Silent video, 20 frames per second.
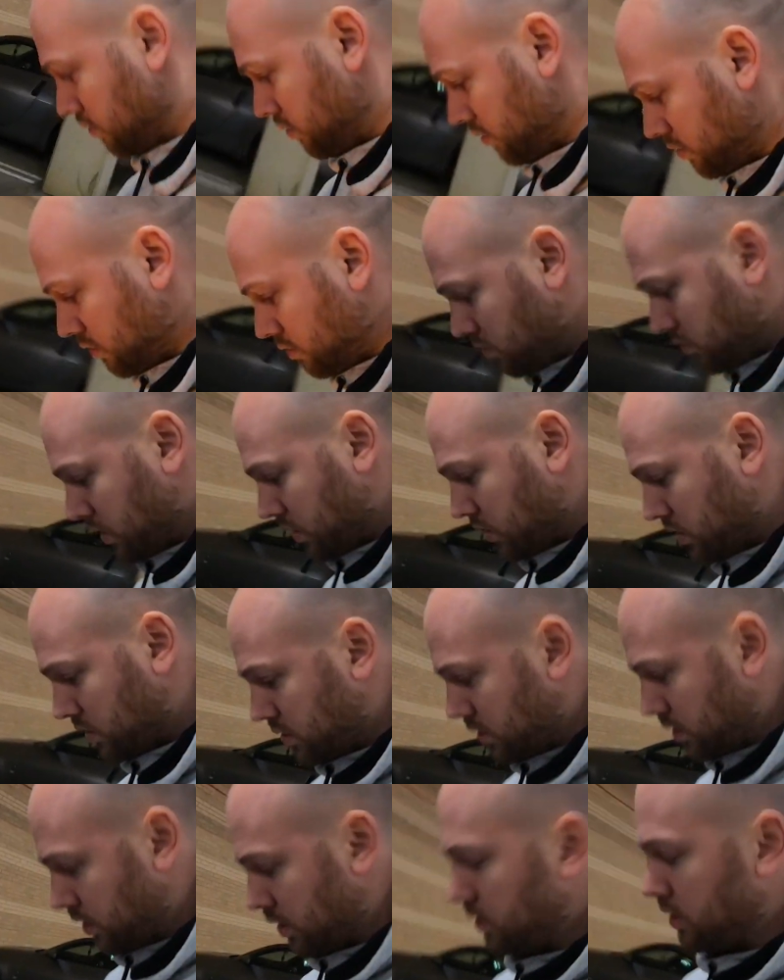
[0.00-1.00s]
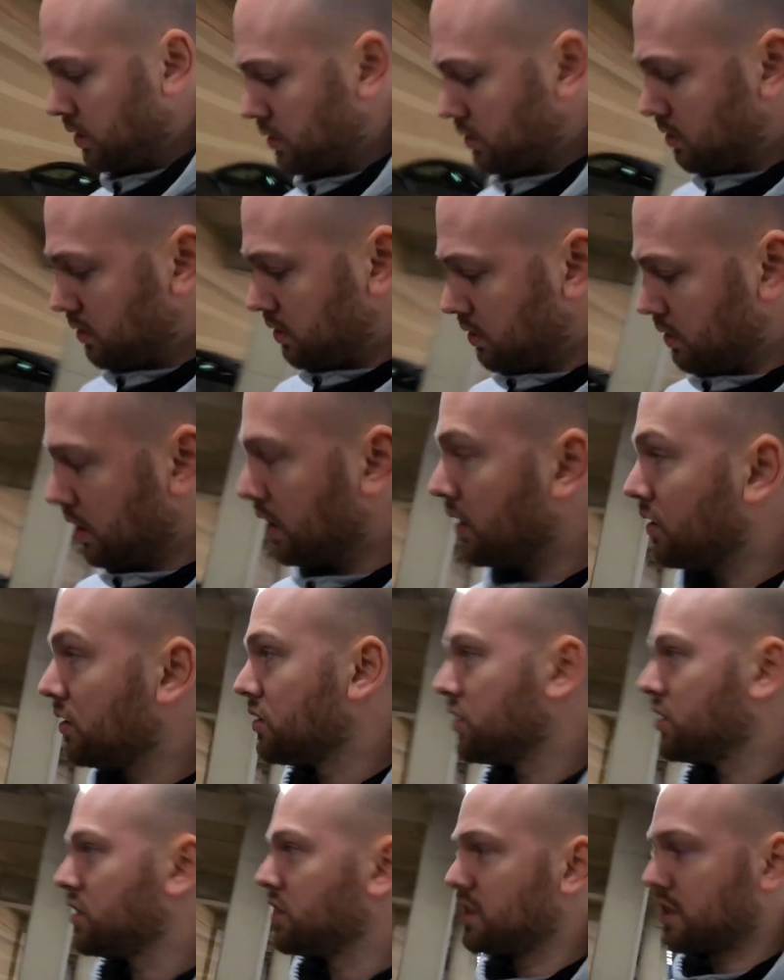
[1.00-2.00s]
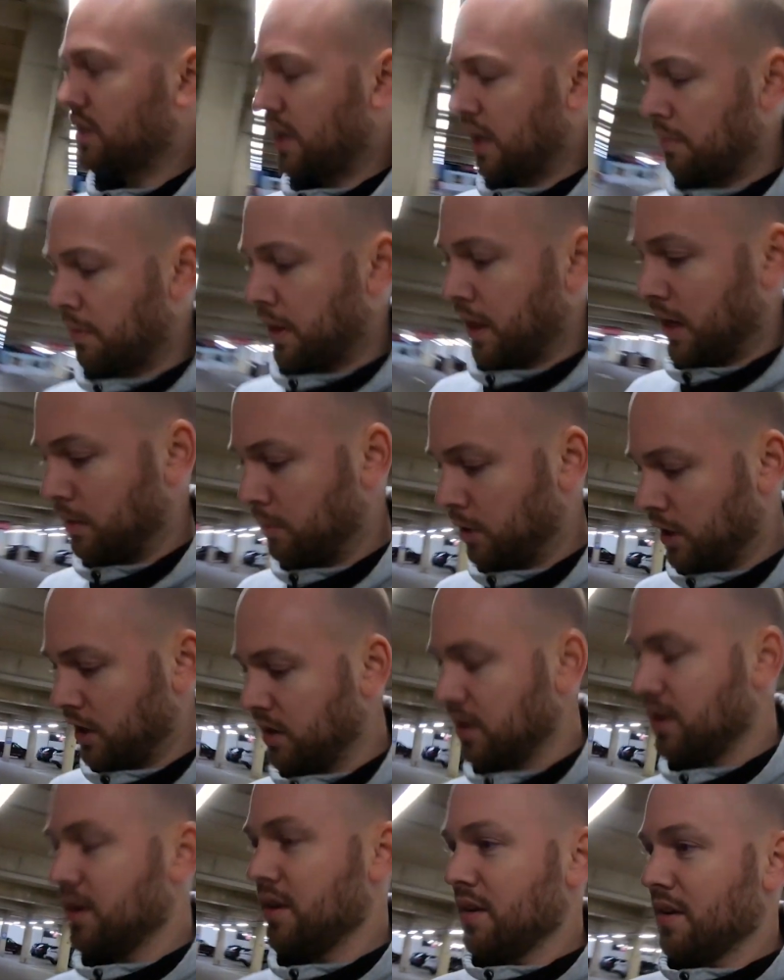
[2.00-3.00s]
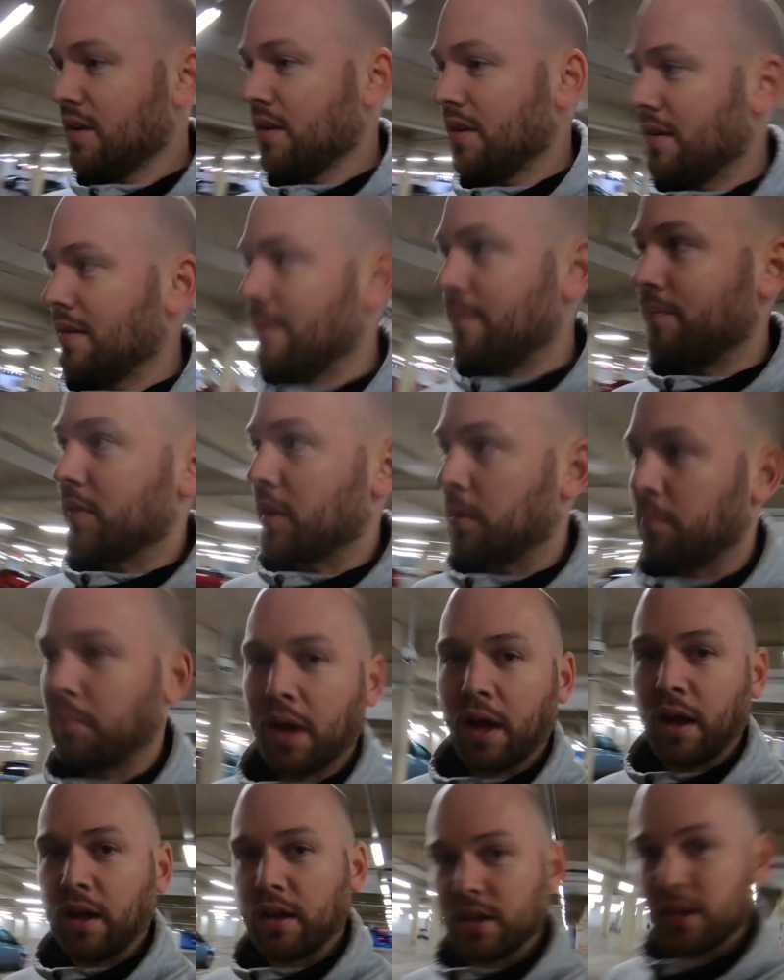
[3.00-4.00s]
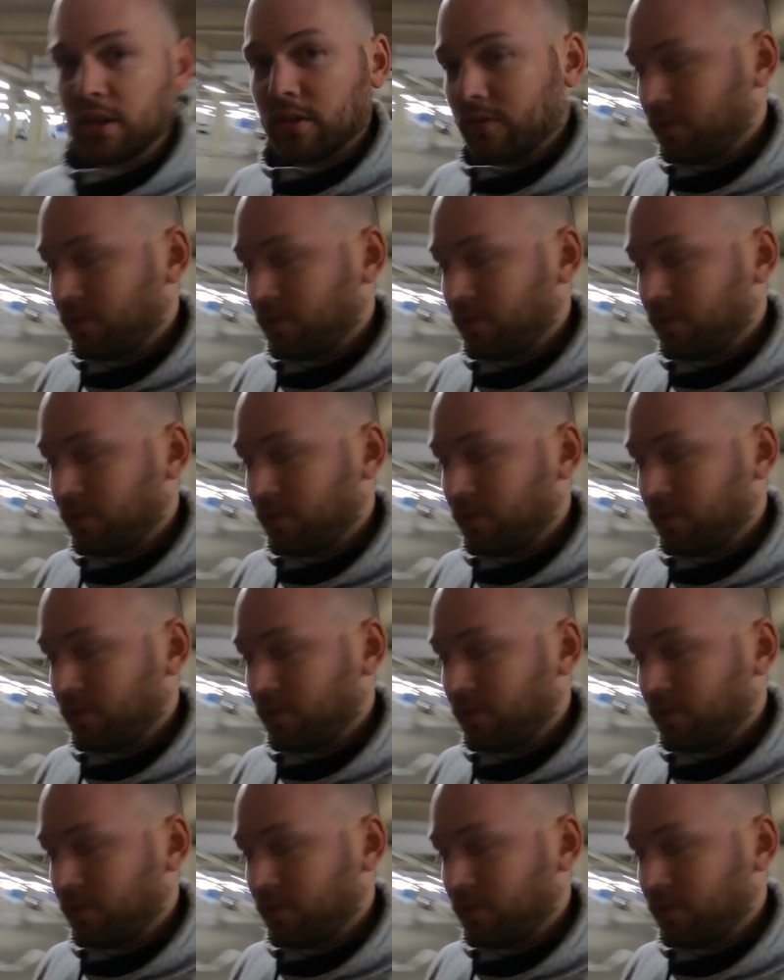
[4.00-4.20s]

Christ, I don't know how to do that. I'll just slam that in a minute. But you've